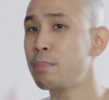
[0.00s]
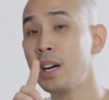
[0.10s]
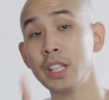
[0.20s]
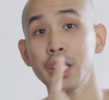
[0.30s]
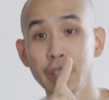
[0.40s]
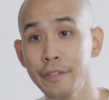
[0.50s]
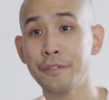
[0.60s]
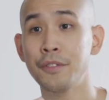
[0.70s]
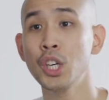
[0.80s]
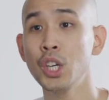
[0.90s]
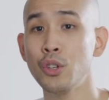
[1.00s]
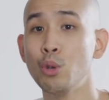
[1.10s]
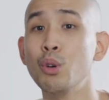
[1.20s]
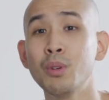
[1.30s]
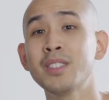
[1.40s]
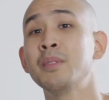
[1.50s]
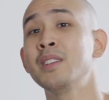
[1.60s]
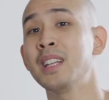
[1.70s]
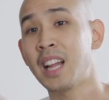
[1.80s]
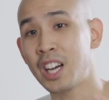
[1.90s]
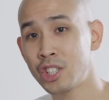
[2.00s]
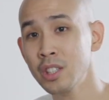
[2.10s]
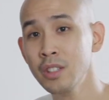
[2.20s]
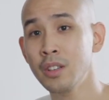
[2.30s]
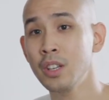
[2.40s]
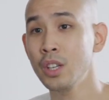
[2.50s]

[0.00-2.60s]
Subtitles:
But if you are doing something larger,